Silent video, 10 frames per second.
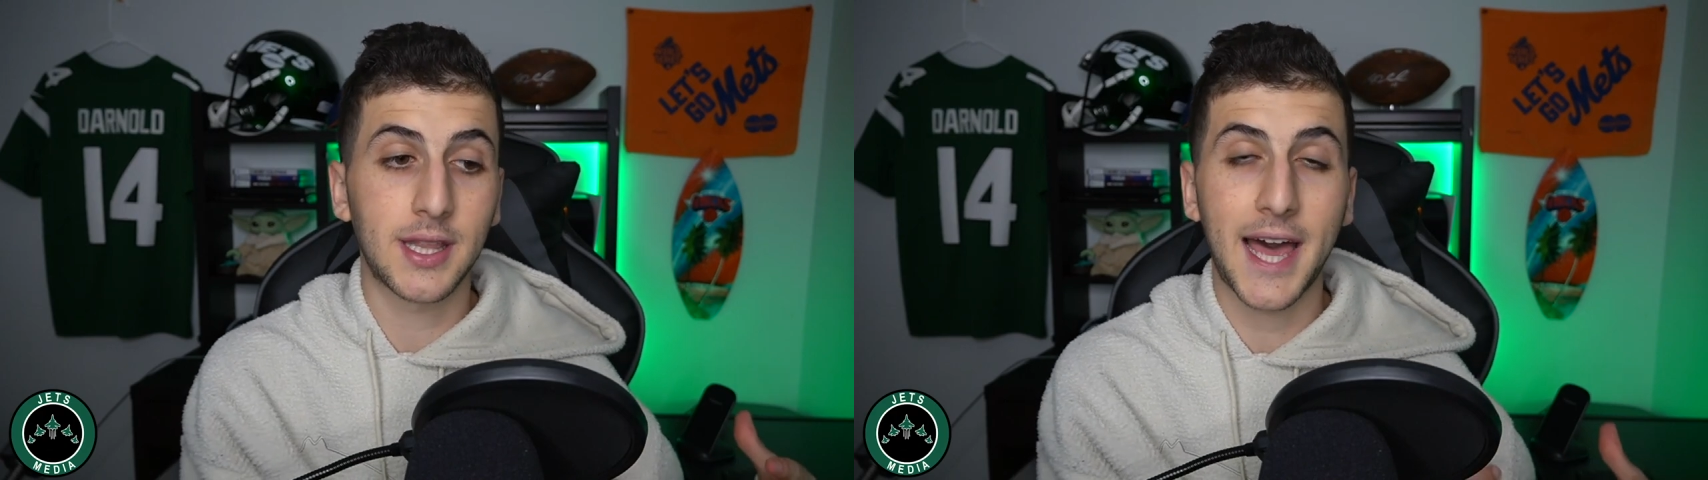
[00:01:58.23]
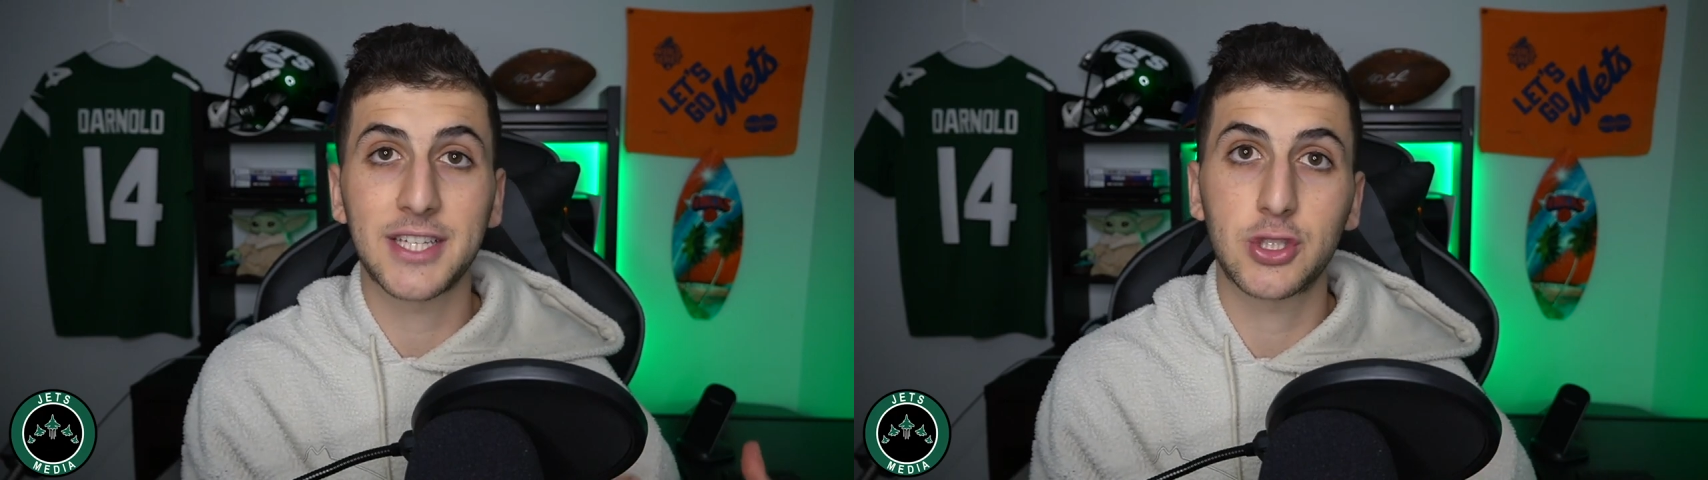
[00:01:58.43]

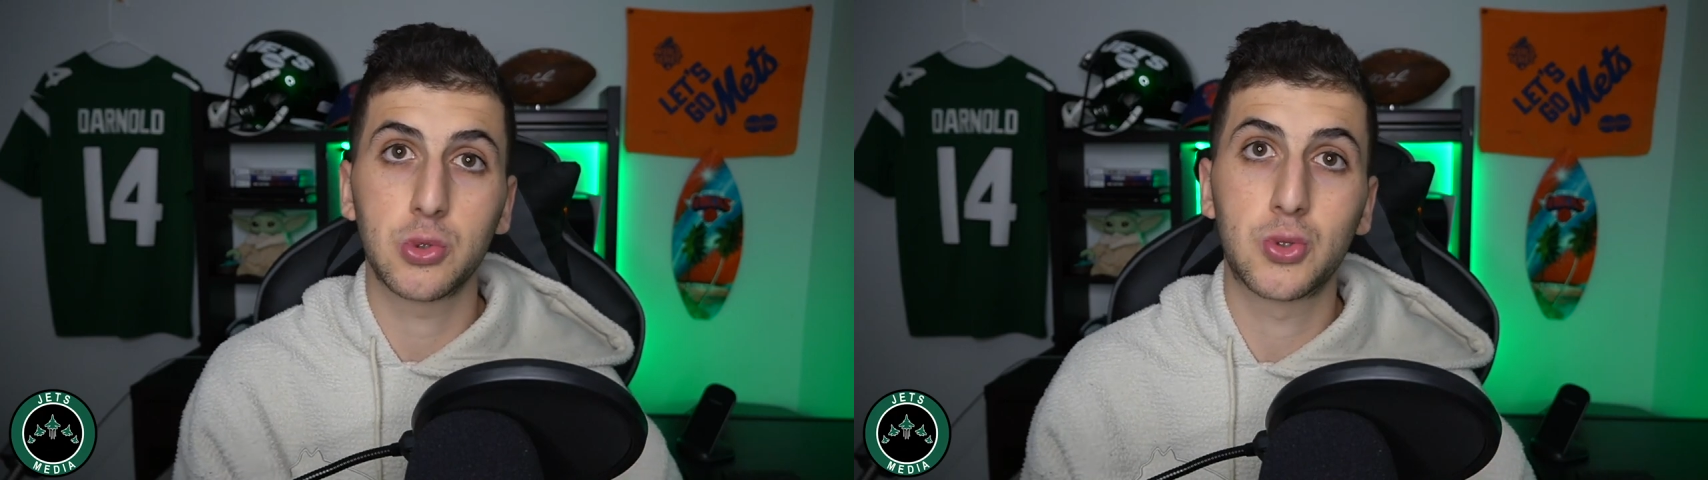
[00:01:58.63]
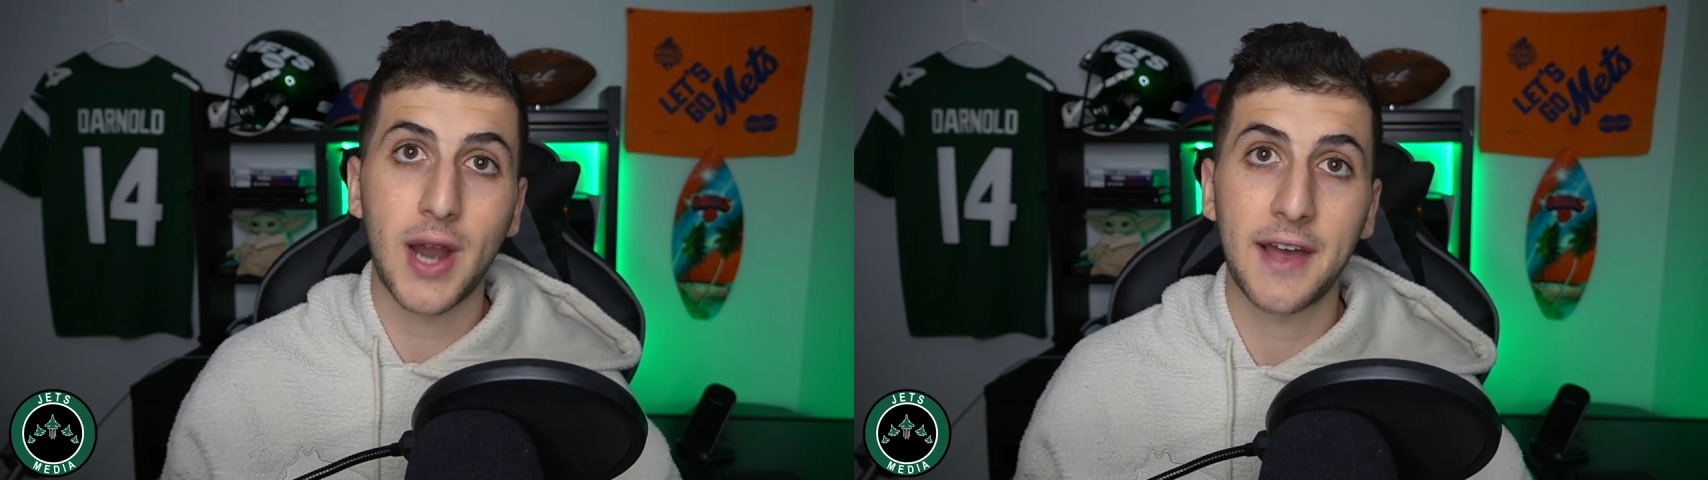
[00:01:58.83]
last
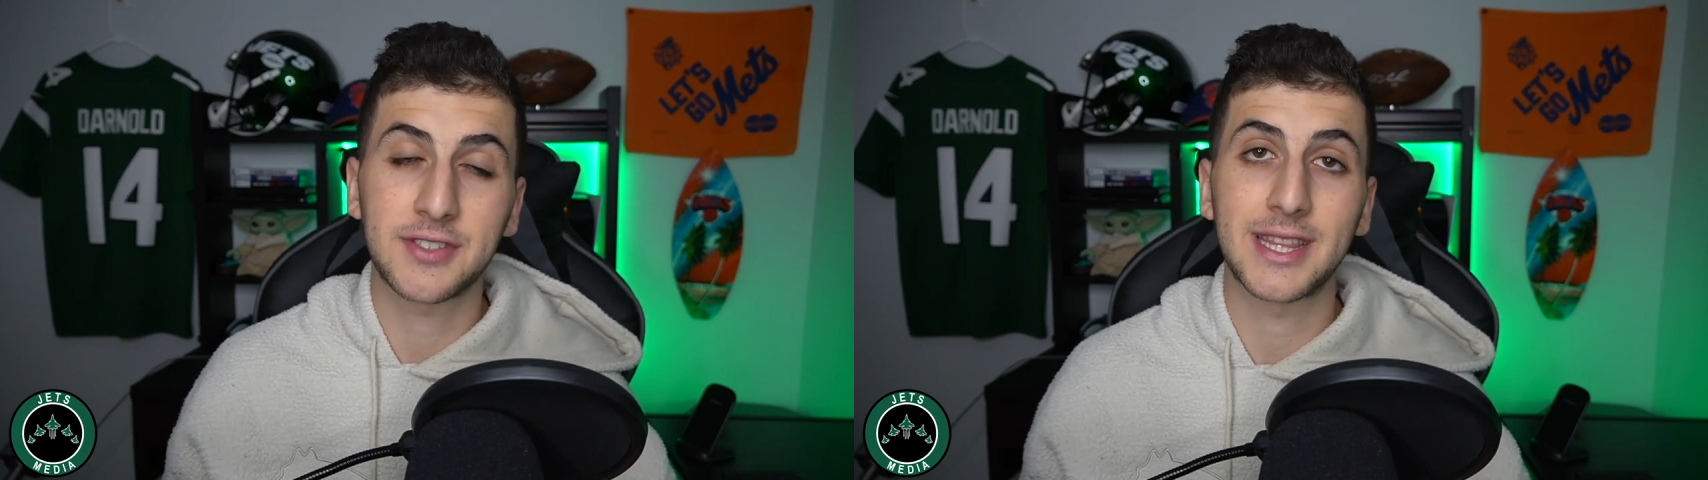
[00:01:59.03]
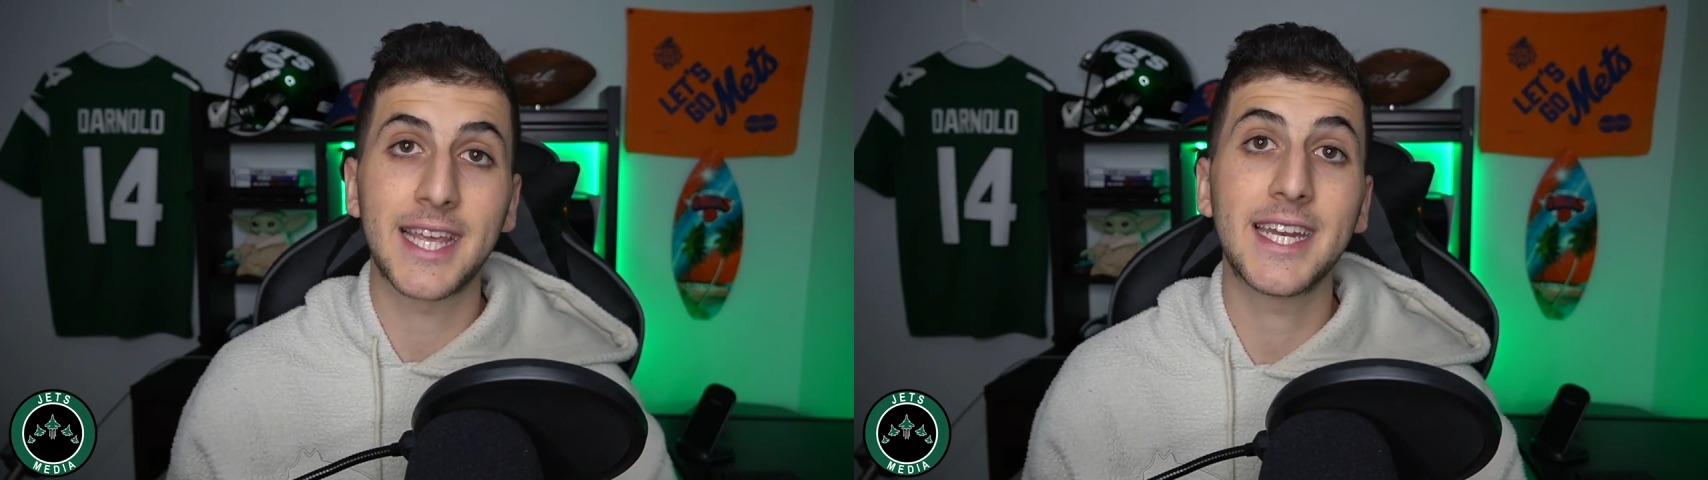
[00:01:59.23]
two
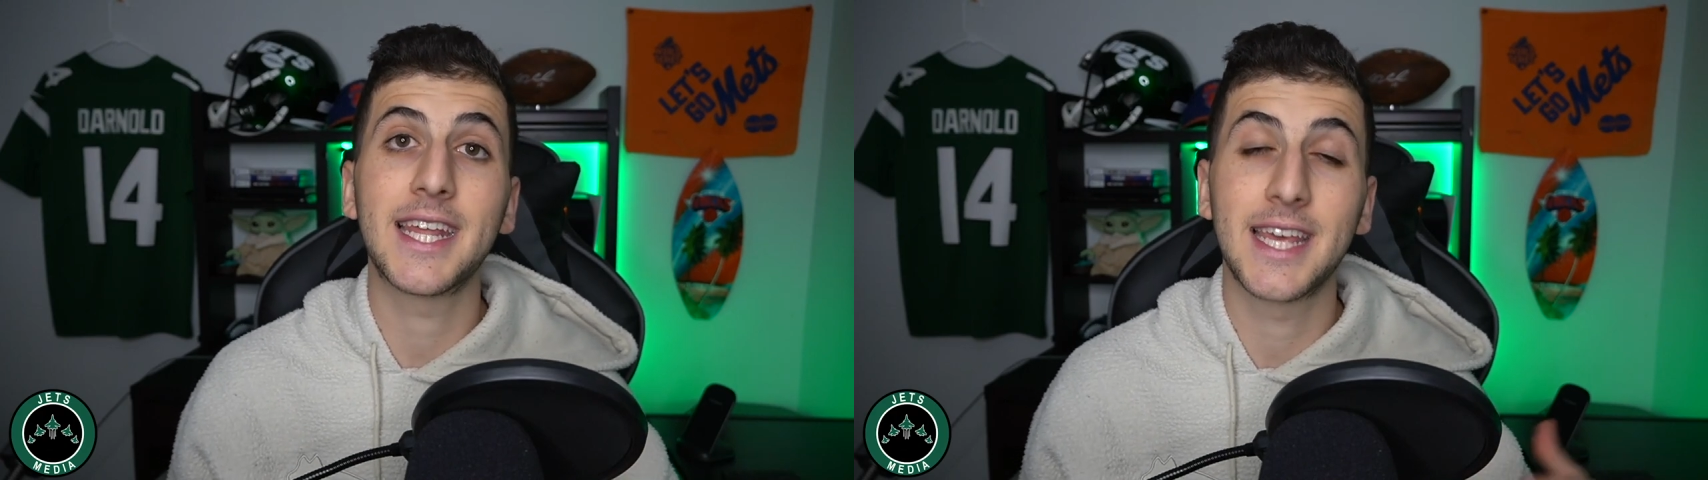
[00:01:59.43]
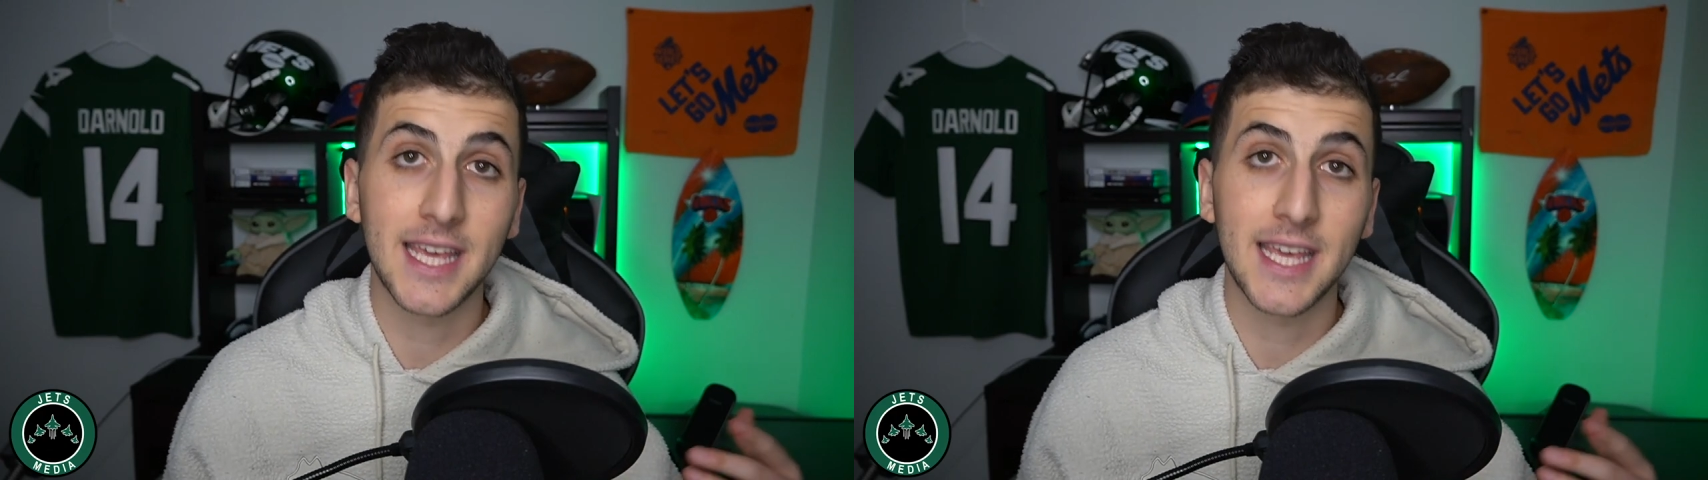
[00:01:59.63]
drafts late